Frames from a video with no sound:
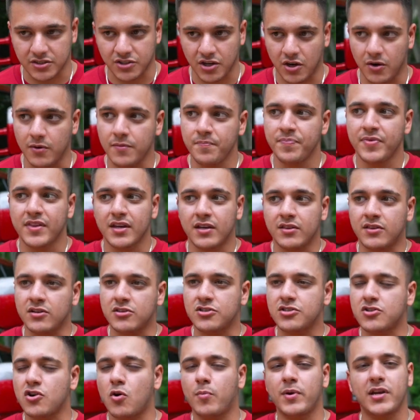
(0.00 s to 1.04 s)
So
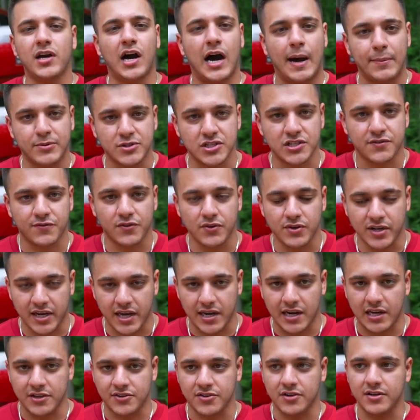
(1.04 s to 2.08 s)
there's so many options for you to
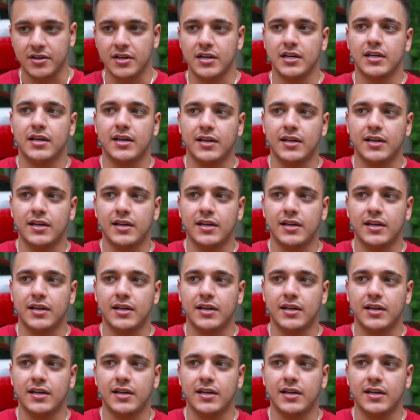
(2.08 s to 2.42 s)
get entered.